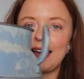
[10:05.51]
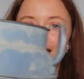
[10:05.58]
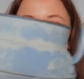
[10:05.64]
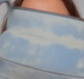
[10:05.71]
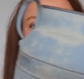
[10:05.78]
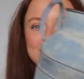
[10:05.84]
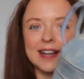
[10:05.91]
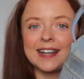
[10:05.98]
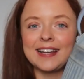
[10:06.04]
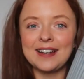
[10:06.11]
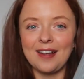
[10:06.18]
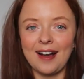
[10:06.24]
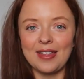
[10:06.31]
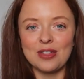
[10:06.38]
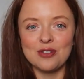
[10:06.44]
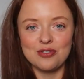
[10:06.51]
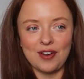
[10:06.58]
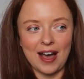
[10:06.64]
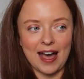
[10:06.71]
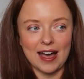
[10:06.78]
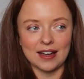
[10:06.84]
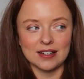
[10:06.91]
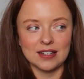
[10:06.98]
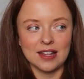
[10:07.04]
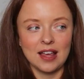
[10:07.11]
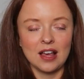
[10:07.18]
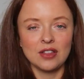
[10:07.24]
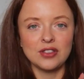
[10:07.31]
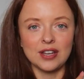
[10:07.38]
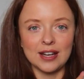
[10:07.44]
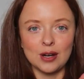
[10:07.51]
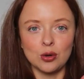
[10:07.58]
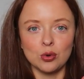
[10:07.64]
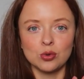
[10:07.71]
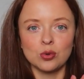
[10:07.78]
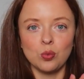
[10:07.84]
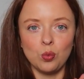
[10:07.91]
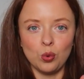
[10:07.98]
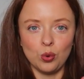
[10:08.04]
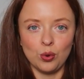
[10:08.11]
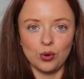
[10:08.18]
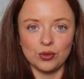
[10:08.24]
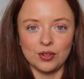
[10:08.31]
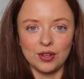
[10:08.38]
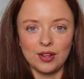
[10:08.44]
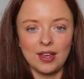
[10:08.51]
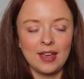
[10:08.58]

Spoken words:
and I really like the fact that it looks worn.